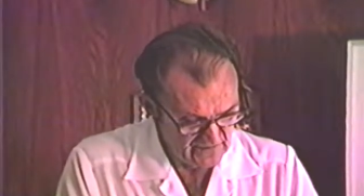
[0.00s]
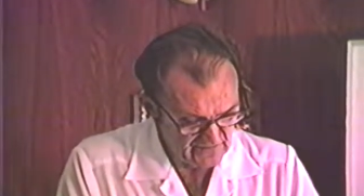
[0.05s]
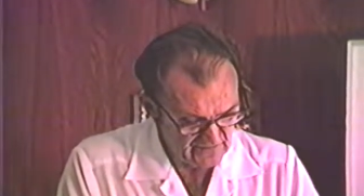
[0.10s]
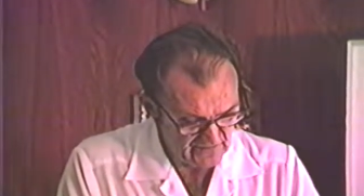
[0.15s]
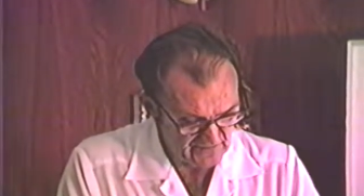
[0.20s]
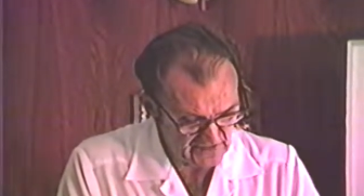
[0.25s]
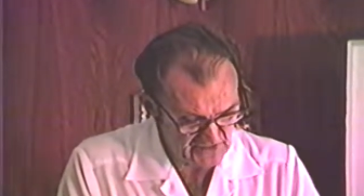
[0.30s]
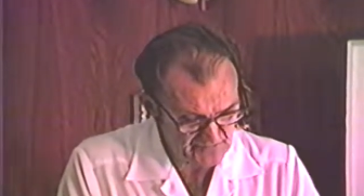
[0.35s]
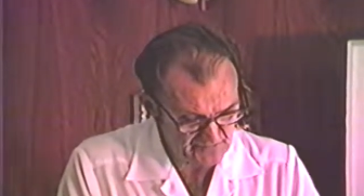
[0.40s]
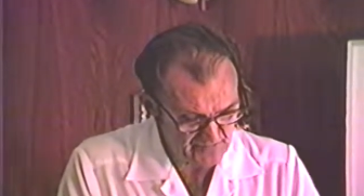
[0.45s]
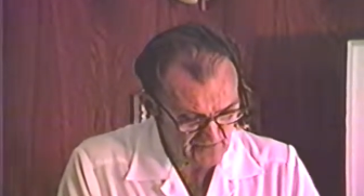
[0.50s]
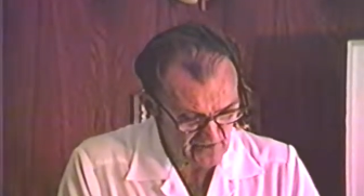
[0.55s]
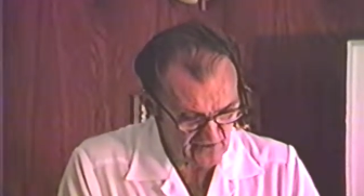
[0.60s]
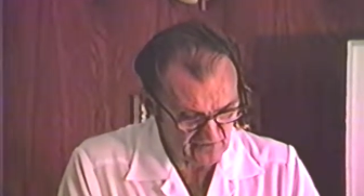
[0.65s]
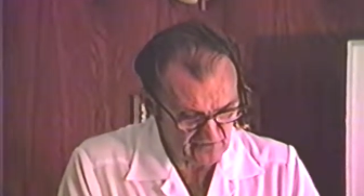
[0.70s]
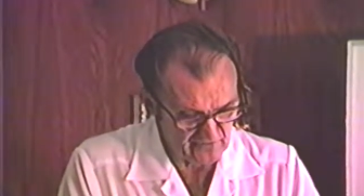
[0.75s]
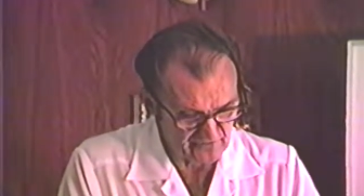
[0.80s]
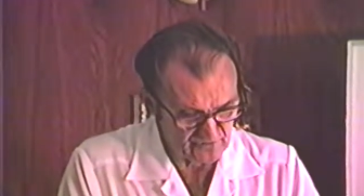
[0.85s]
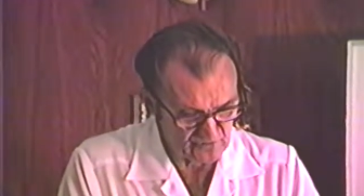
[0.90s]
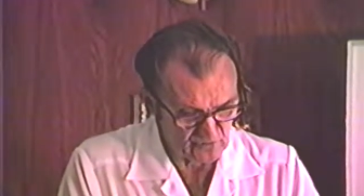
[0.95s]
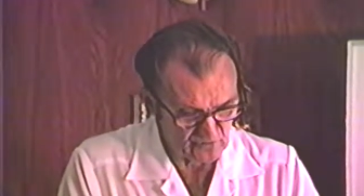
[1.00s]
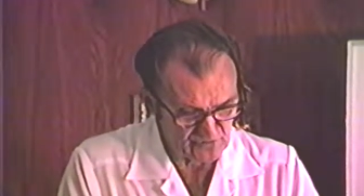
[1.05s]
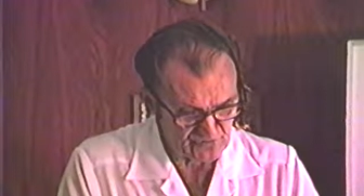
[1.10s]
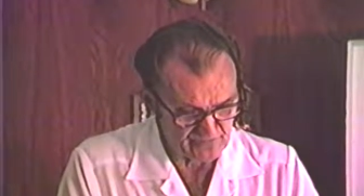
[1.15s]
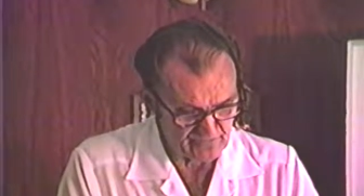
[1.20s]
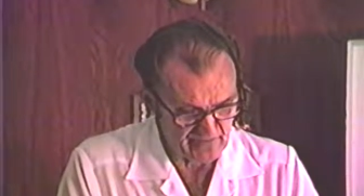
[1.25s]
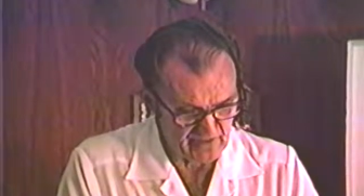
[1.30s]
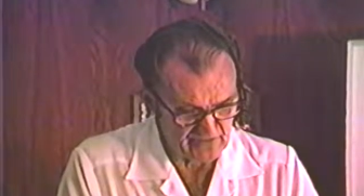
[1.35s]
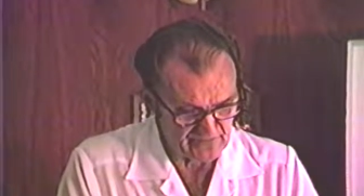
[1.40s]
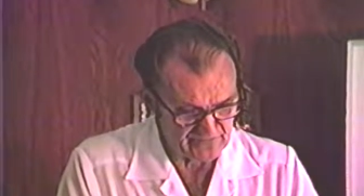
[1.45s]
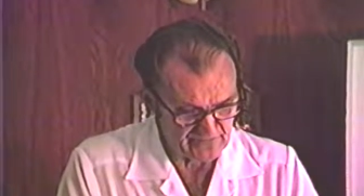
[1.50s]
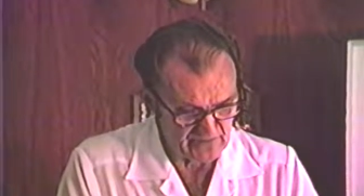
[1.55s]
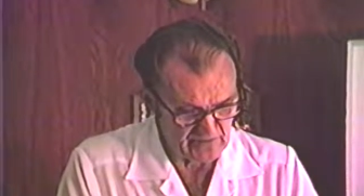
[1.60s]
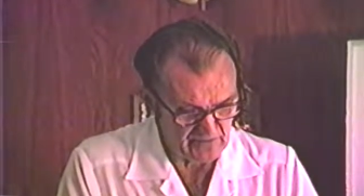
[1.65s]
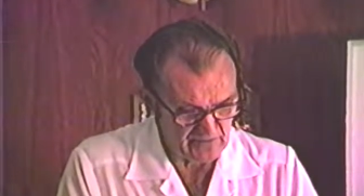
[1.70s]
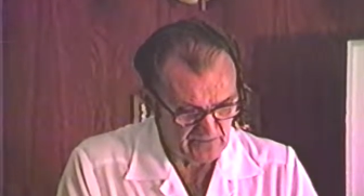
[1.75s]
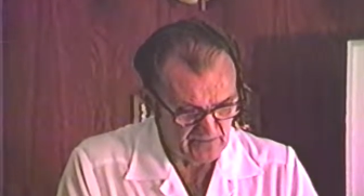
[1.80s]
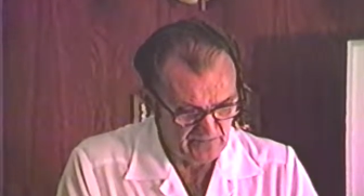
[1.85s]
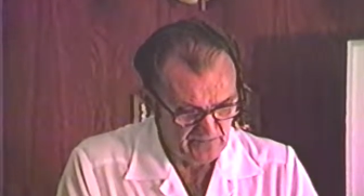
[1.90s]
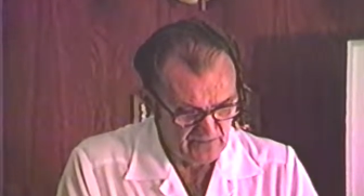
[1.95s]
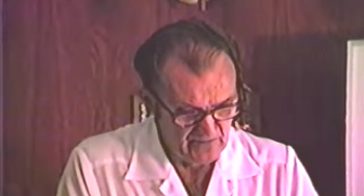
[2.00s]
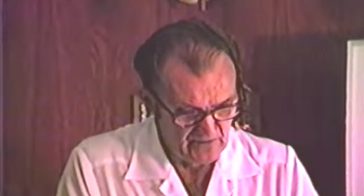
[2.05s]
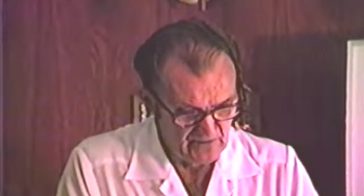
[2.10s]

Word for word: next paragraph talks about the